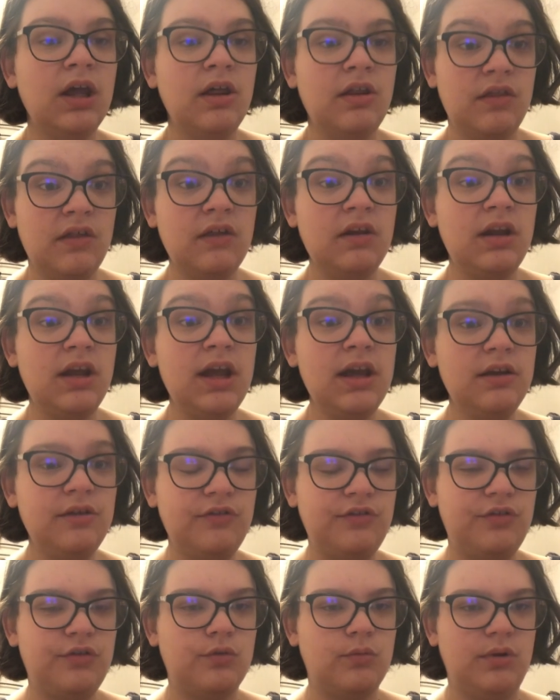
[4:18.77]
The
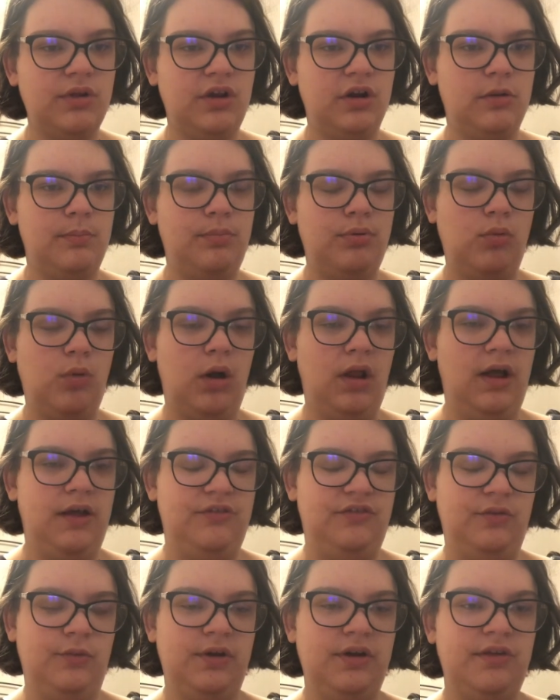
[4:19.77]
next thriller plot
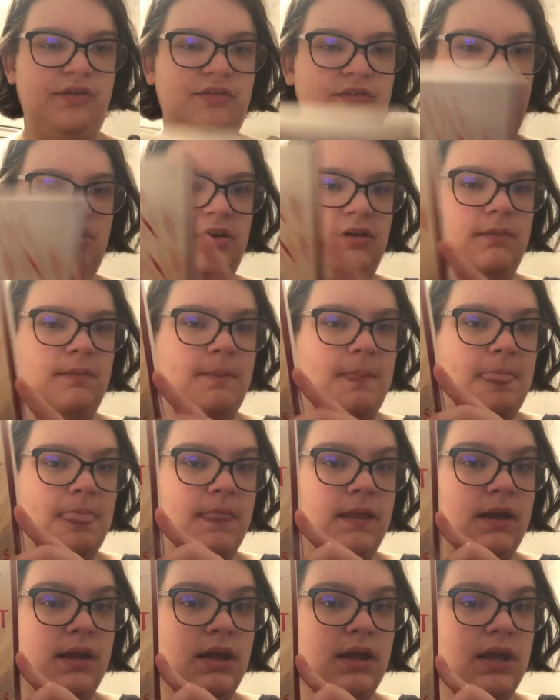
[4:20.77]
twist,
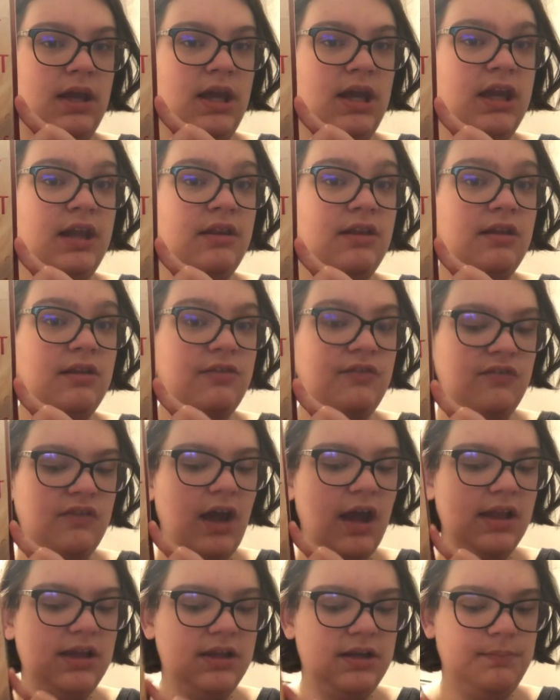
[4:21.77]
in The
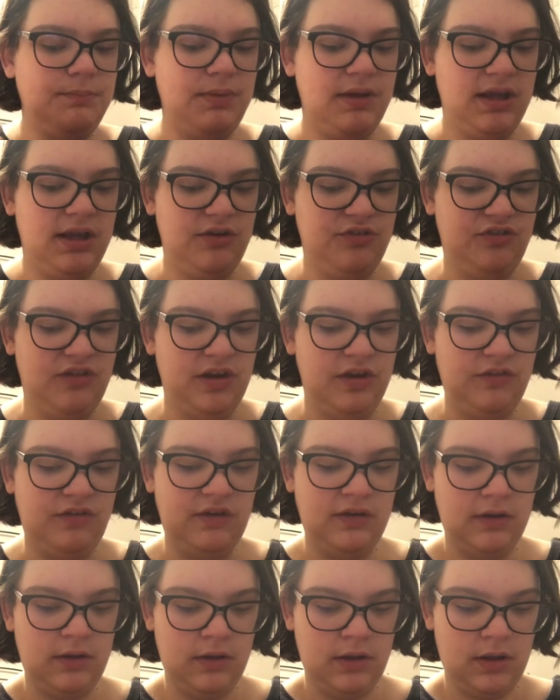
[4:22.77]
Silent Patient,
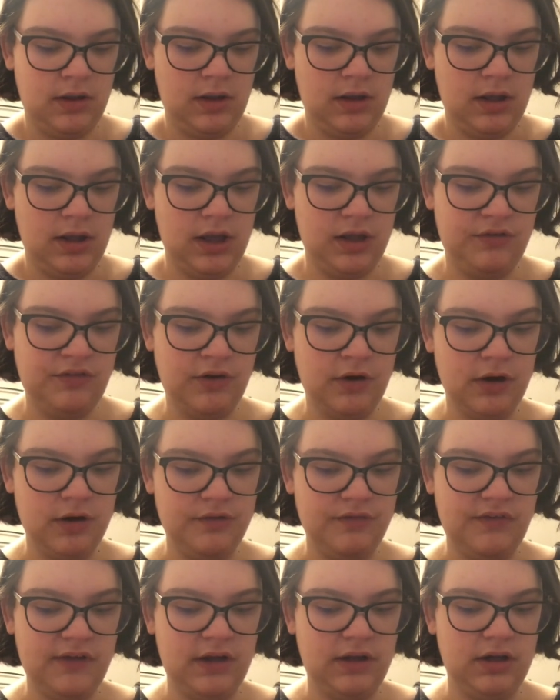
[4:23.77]
it
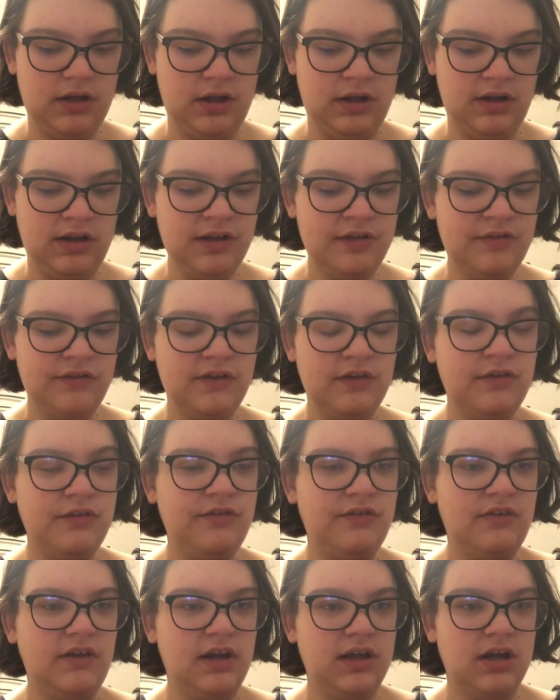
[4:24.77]
turns out Alyssa's
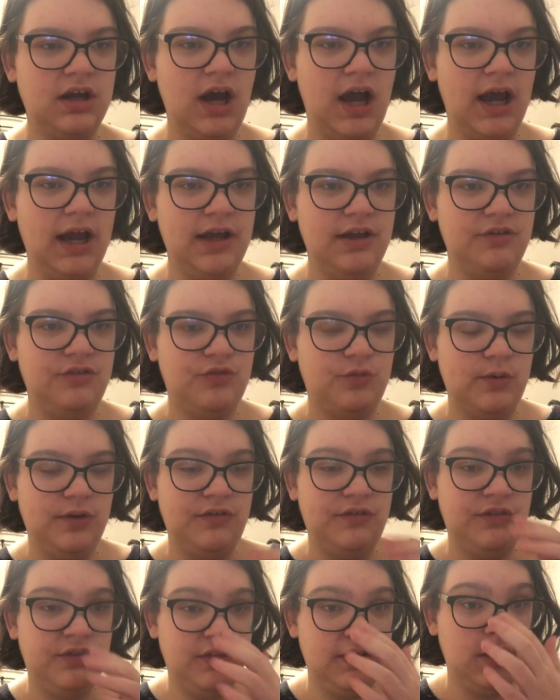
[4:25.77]

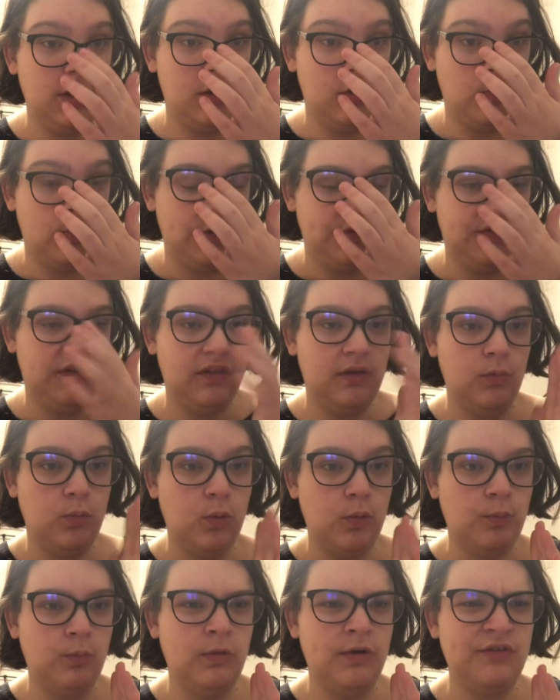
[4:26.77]
psychiatrist, Theo,
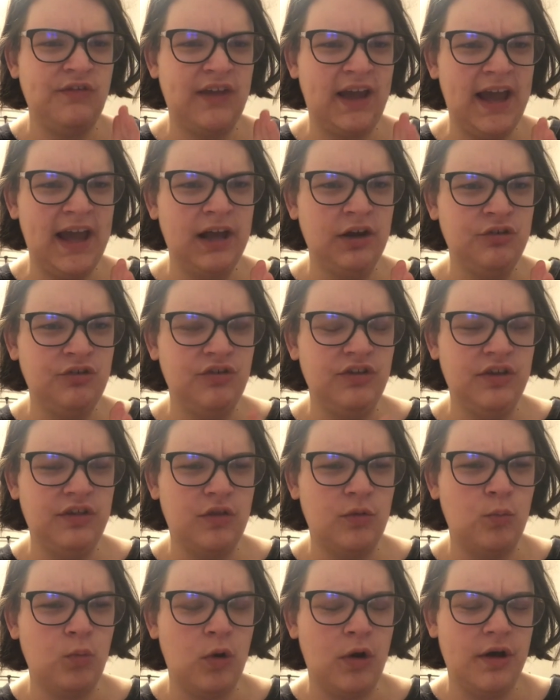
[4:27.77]
was actually
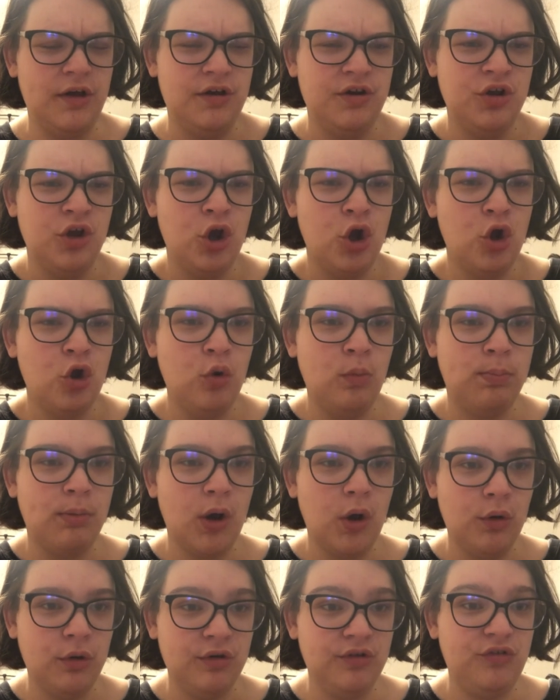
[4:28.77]
the one who
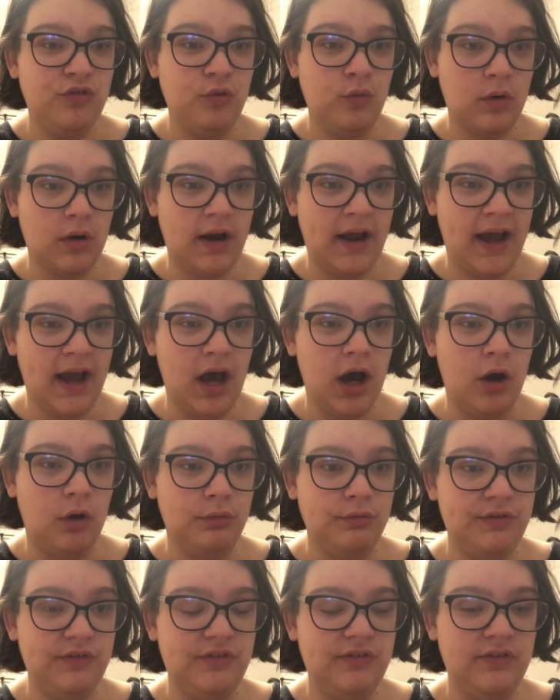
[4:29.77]
broke into her
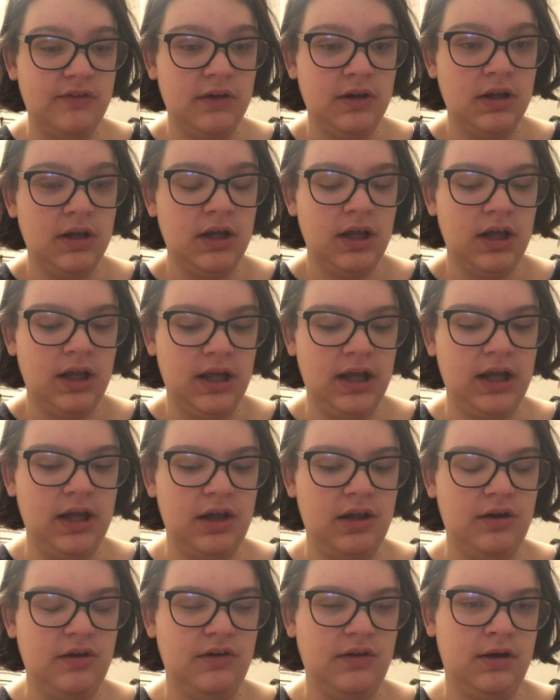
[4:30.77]
house,
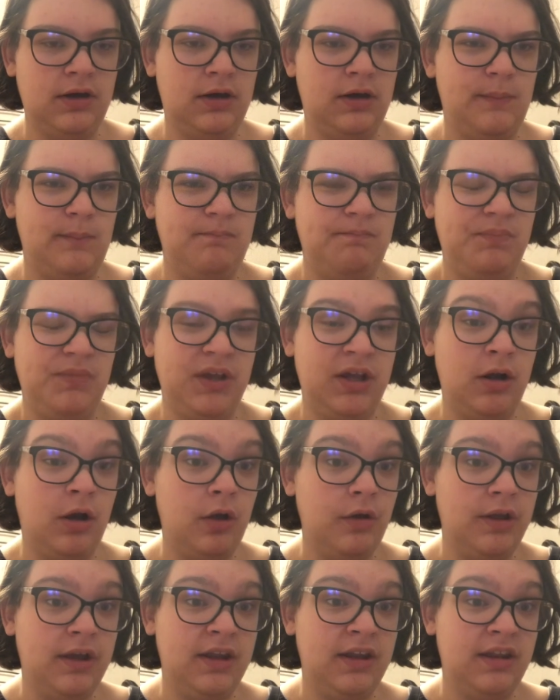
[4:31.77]
and then
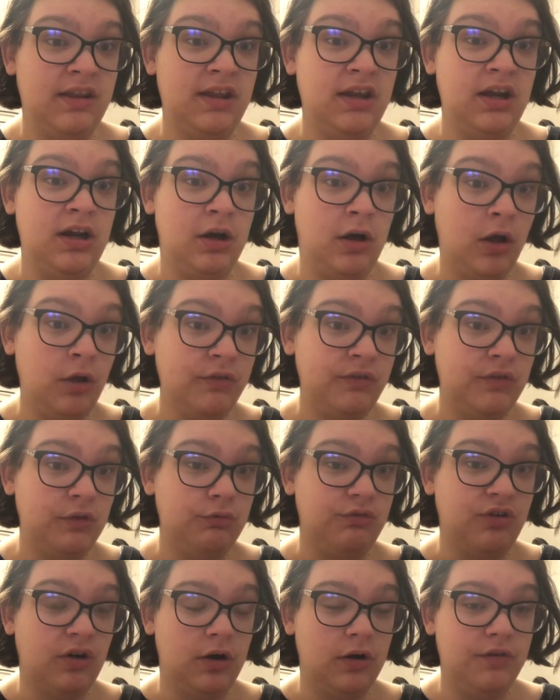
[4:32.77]
it also
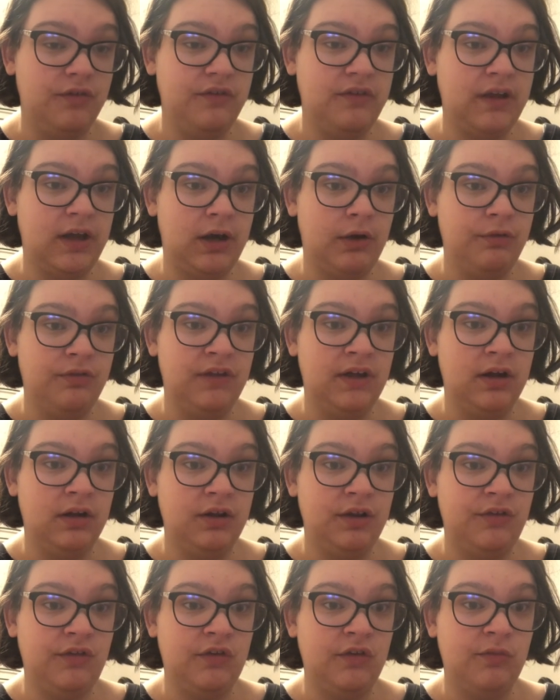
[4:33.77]
turns out that
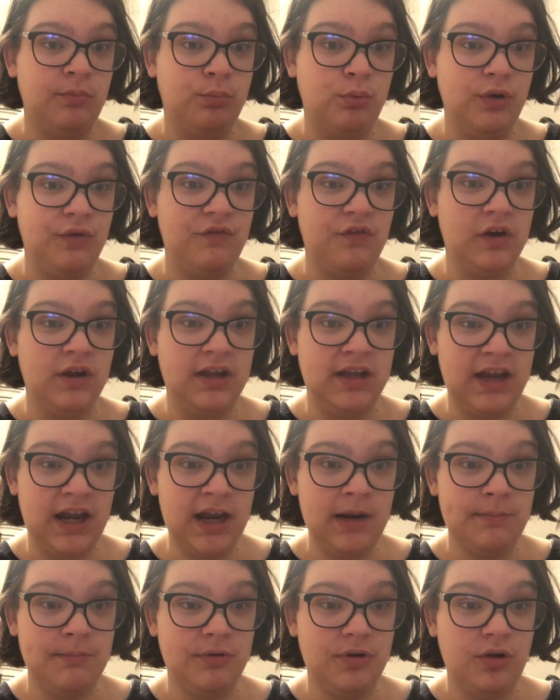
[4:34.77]
Alyssa's boyfriend,
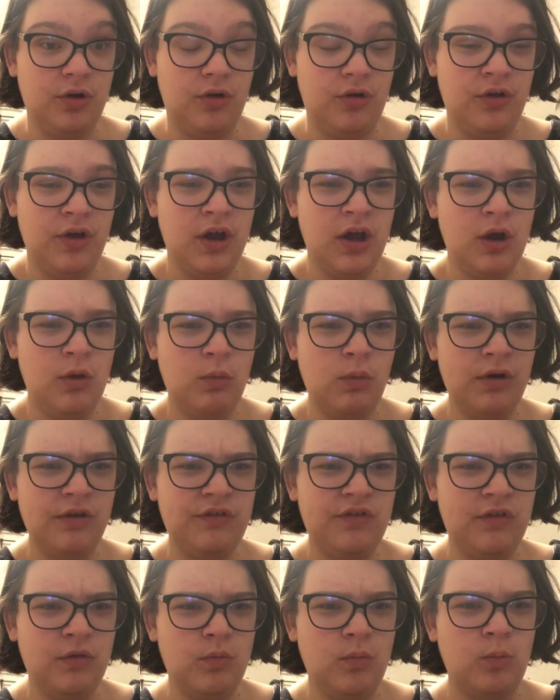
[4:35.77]
Gabriel, was
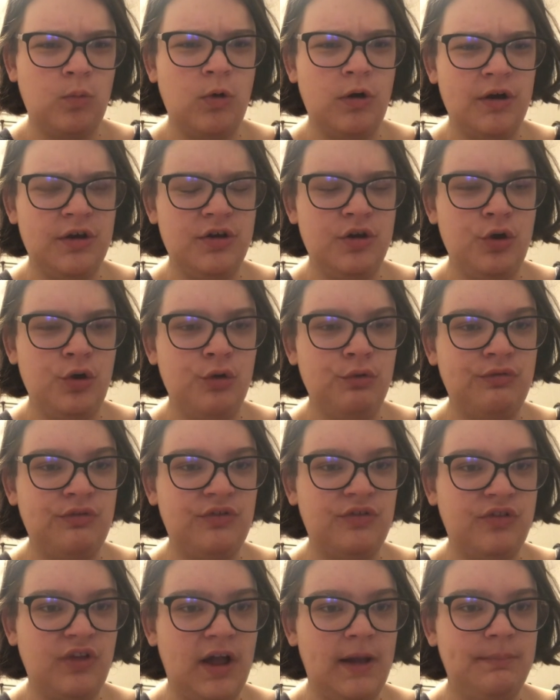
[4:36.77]
the one who
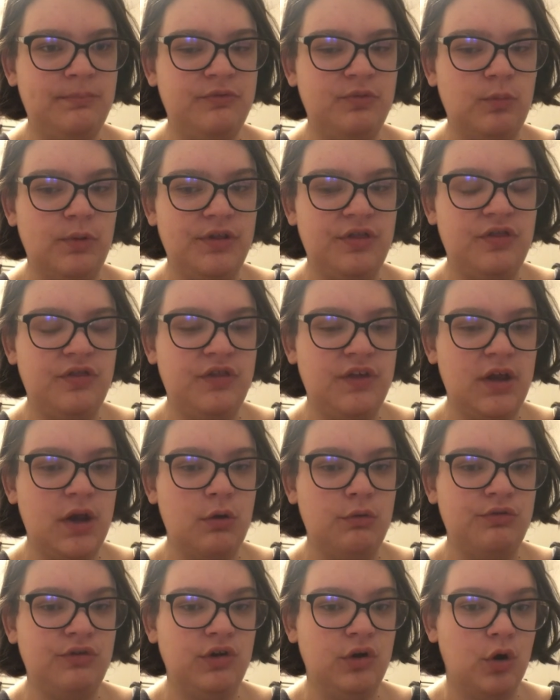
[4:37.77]
slept with
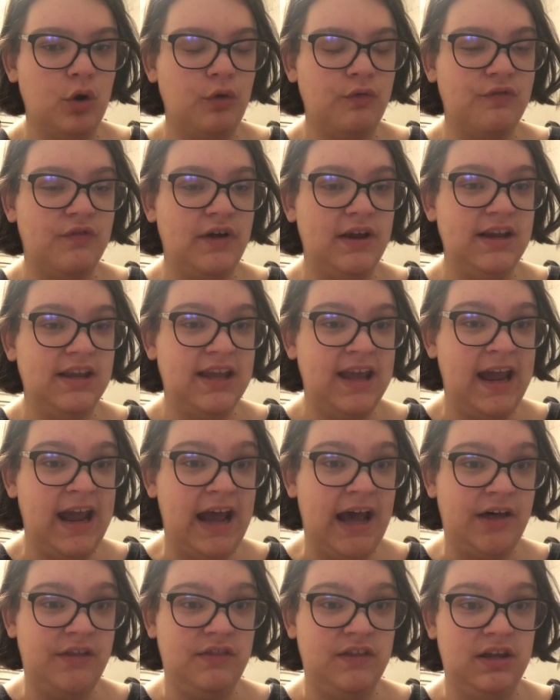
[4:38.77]
Theo's girlfriend,
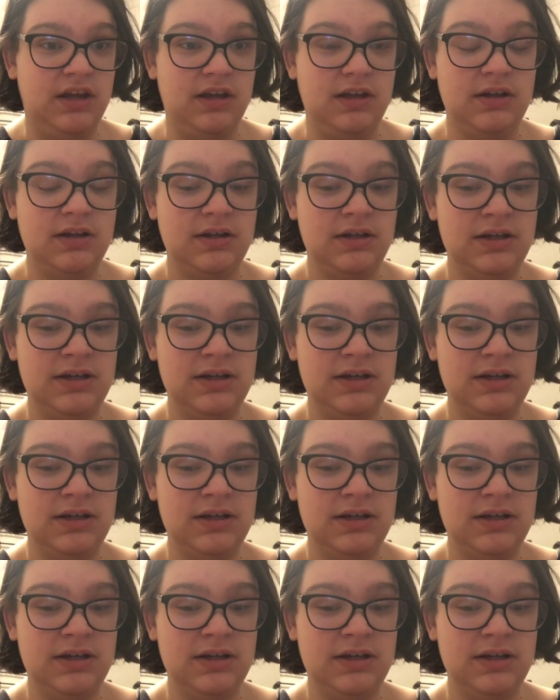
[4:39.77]
Kathy.